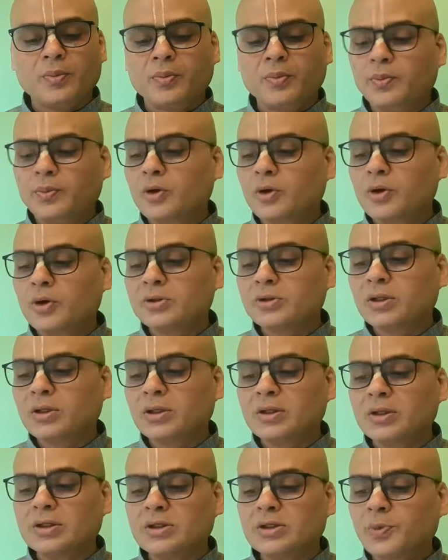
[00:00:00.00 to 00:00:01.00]
because in
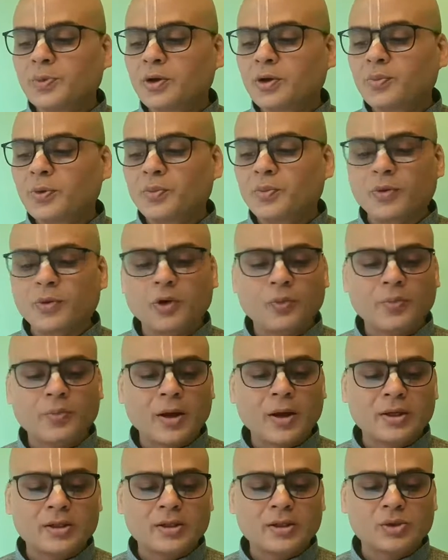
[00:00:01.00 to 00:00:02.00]
this purport,
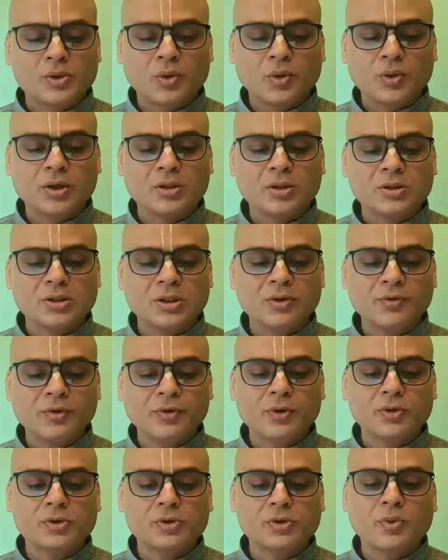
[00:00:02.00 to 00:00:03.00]
Prabhupada has quoted
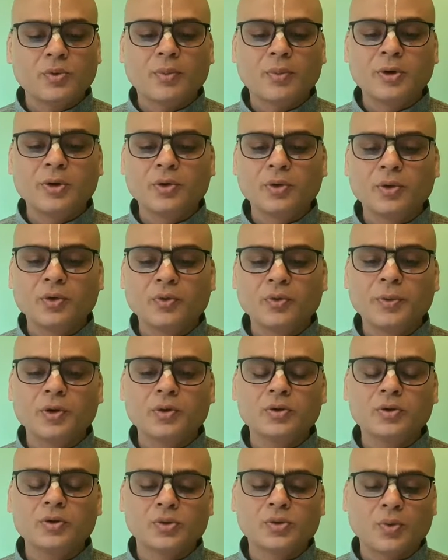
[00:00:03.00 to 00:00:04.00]
Jiva Goswami, Rupa
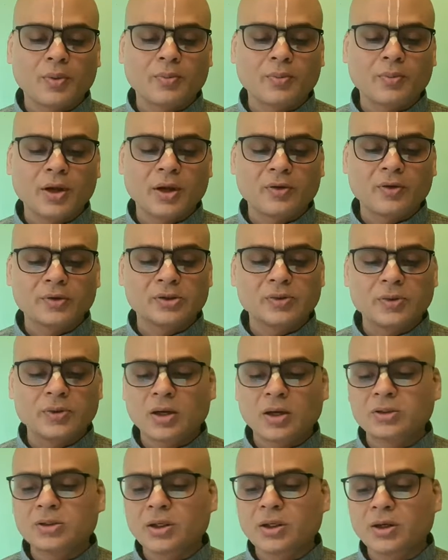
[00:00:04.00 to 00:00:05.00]
Goswami, and
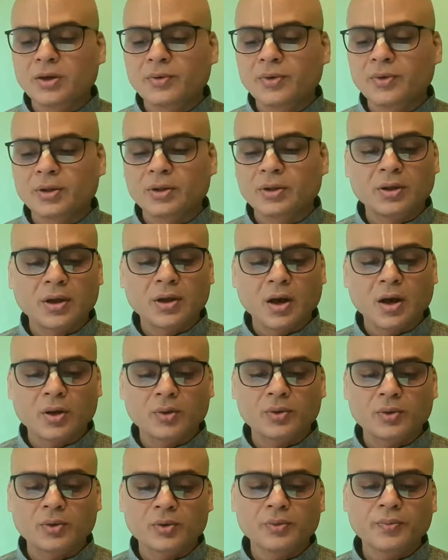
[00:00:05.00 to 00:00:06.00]
Vishwanath Chakravarti
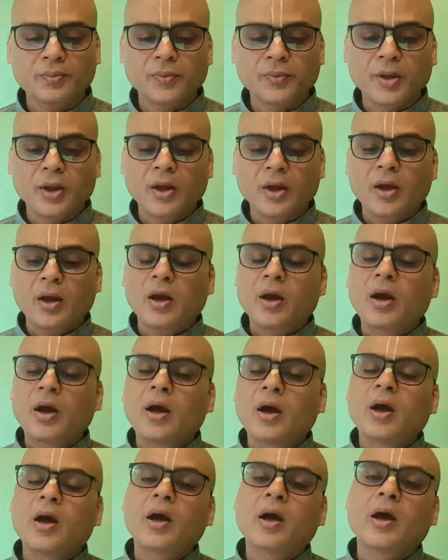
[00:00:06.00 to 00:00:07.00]
Thakur.
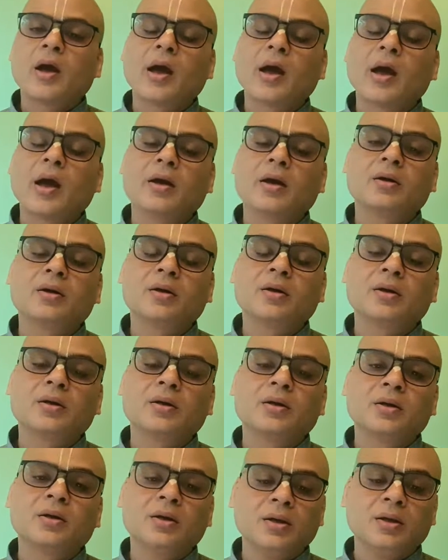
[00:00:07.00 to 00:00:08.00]
And
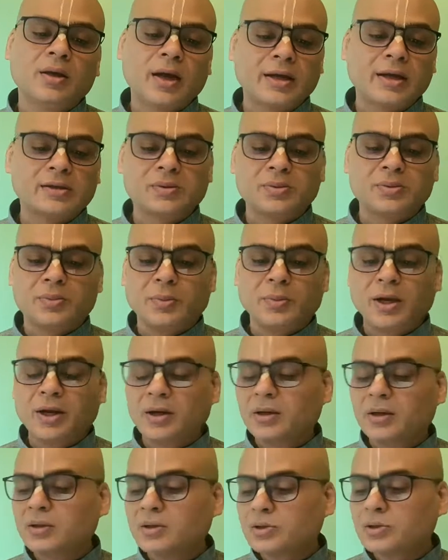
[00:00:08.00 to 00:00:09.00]
he has
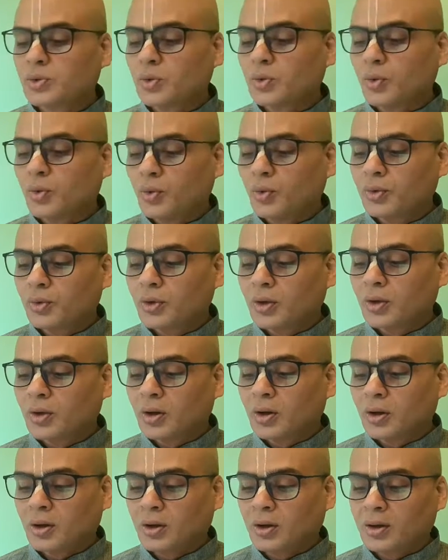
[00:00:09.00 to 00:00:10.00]
made his own
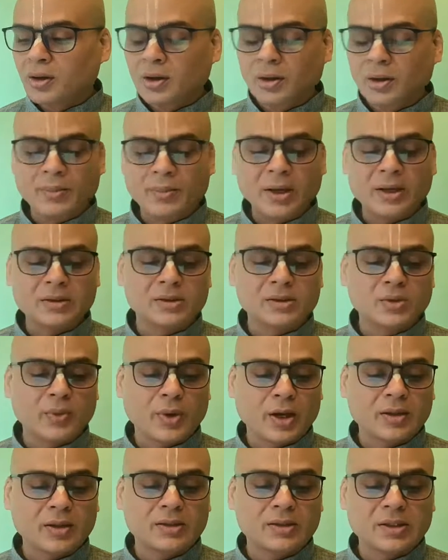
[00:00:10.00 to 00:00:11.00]
comments
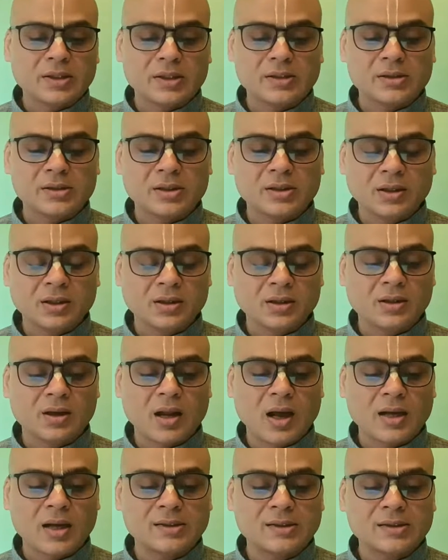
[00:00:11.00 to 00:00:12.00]
where he says in the
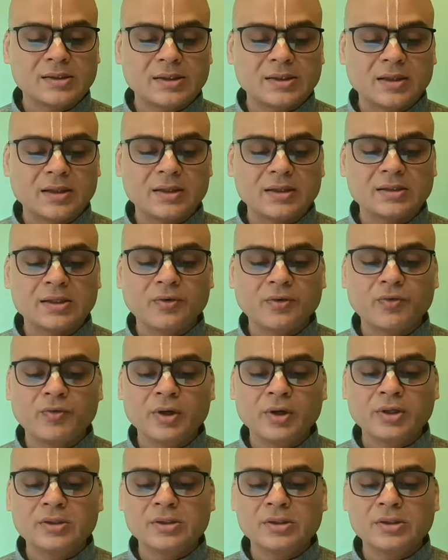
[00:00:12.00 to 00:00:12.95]
last sentence, if one